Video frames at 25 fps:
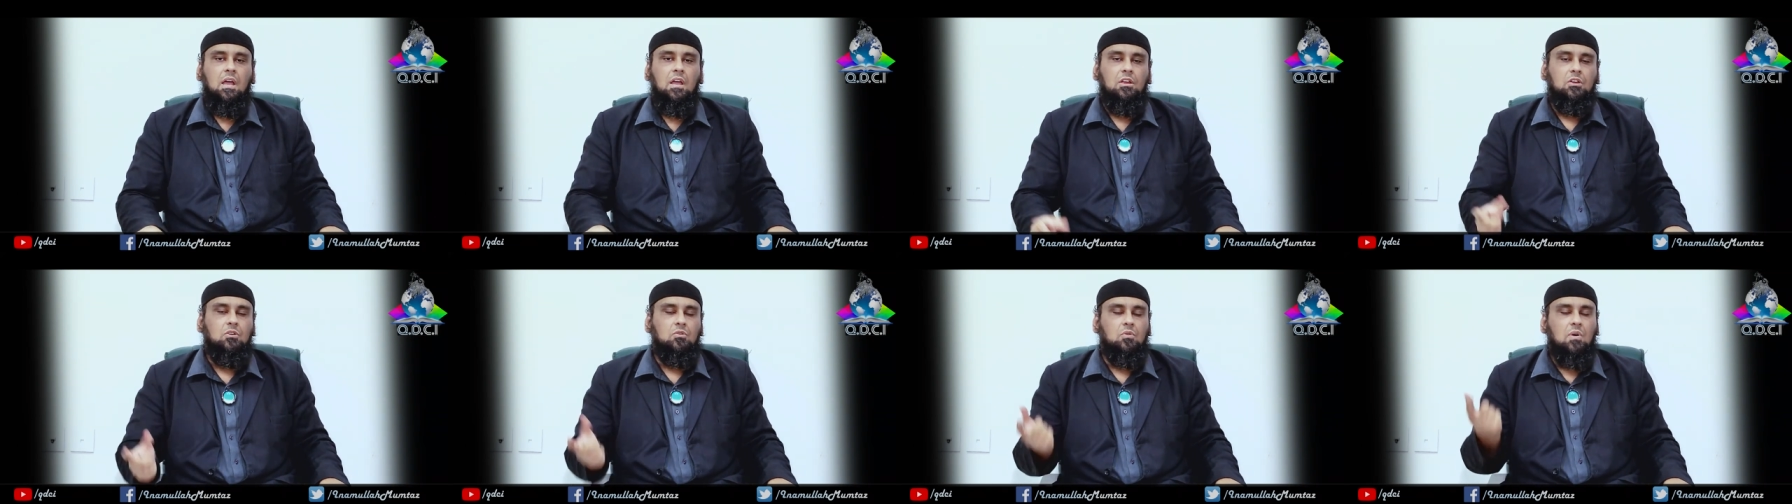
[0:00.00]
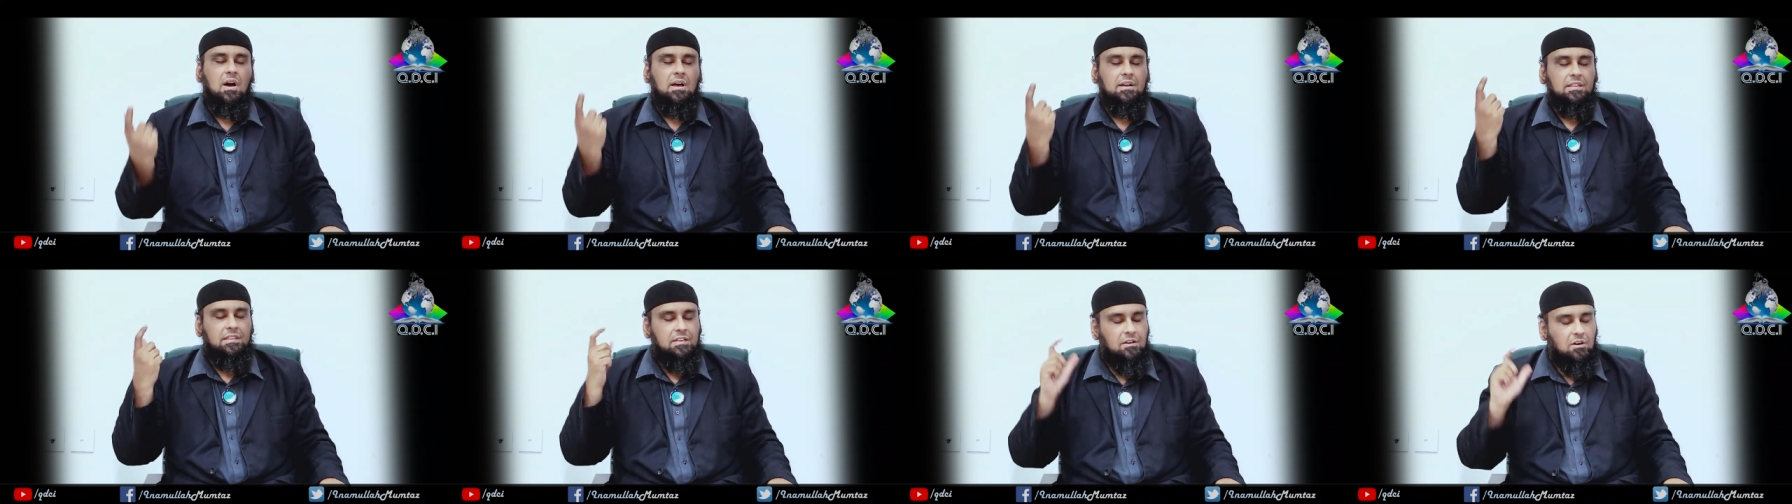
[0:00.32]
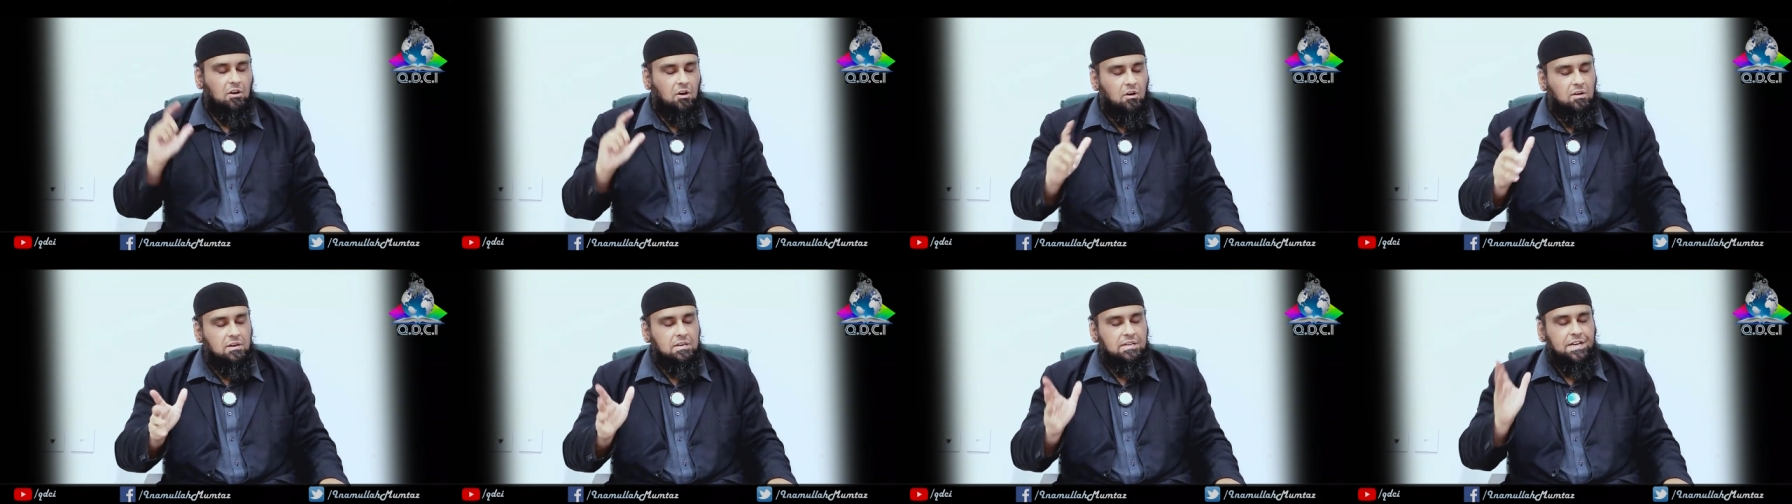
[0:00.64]
You are the
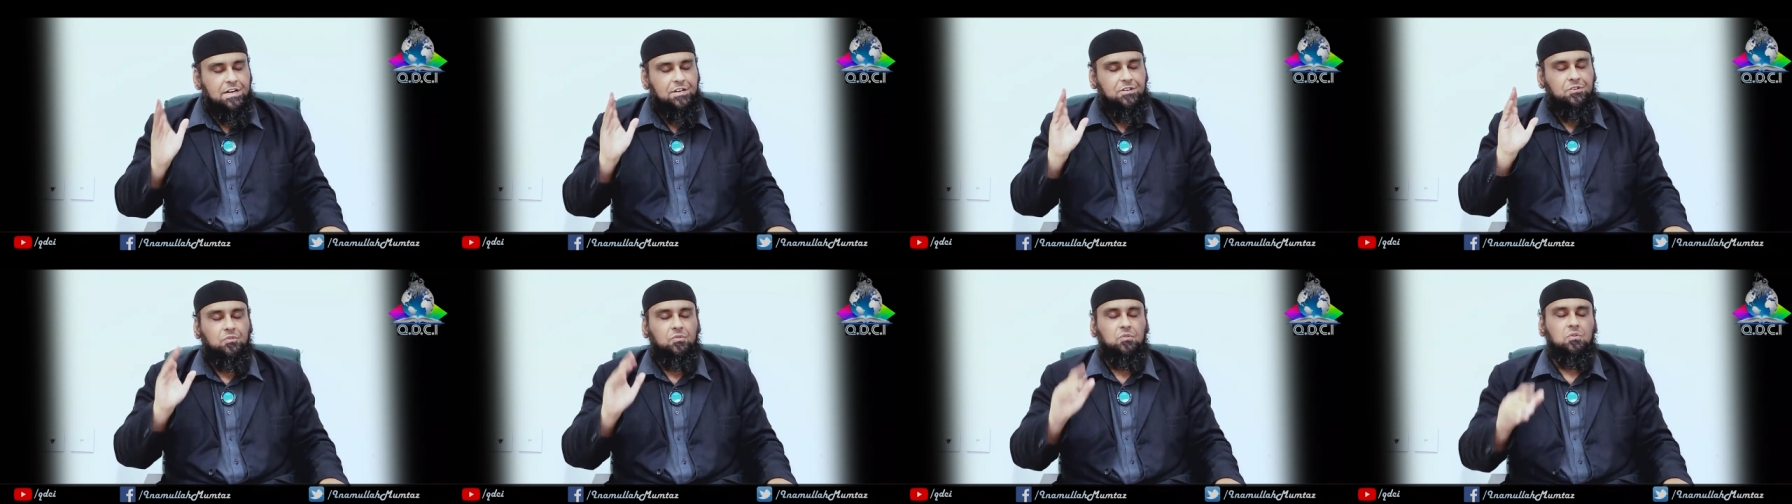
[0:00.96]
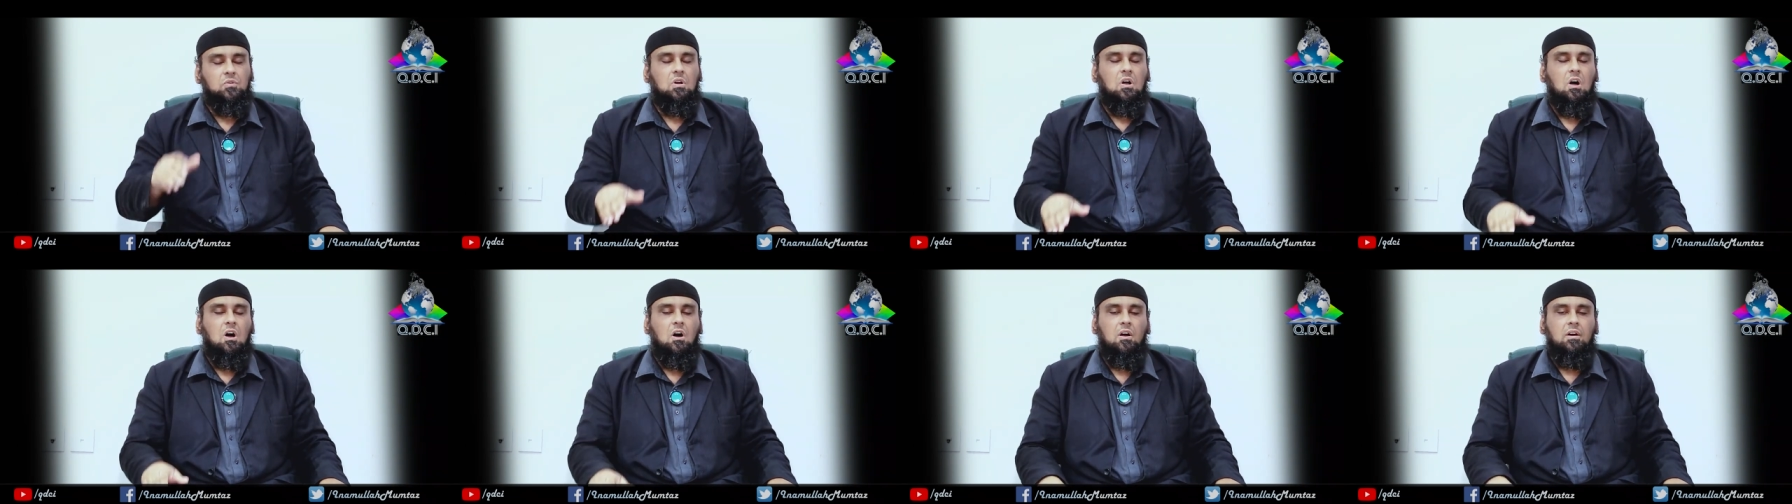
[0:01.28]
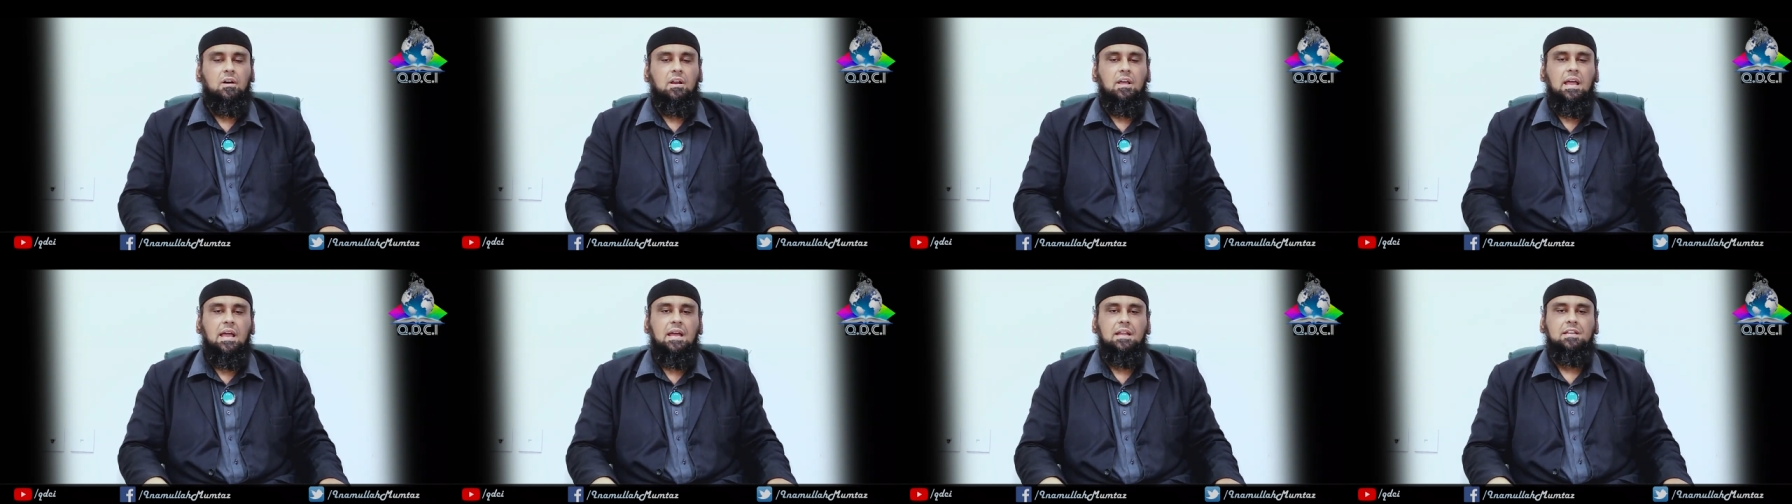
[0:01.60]
only true
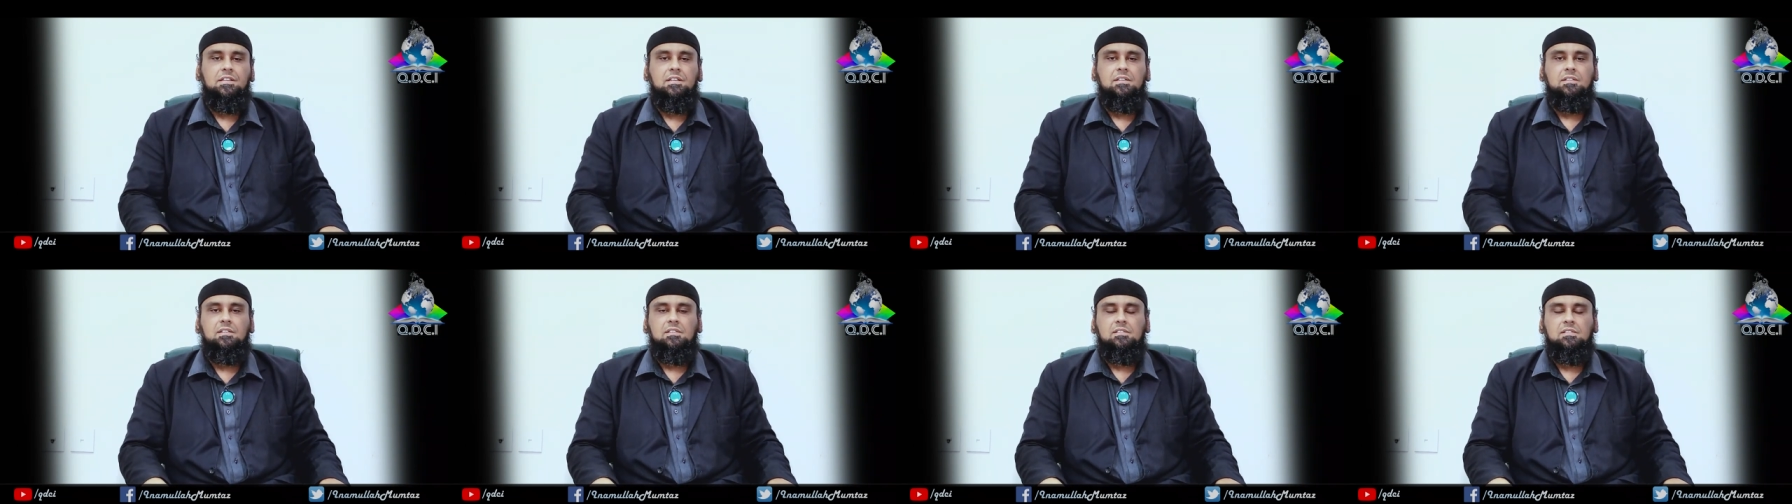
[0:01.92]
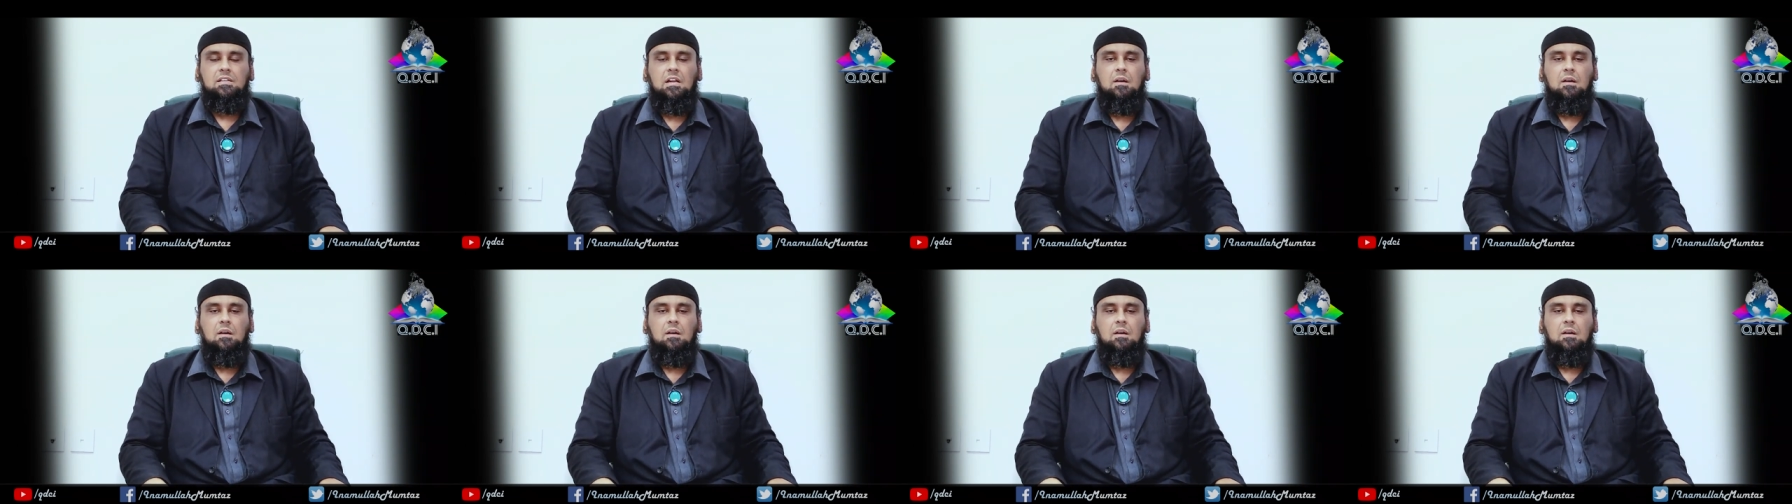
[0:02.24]
God and Jesus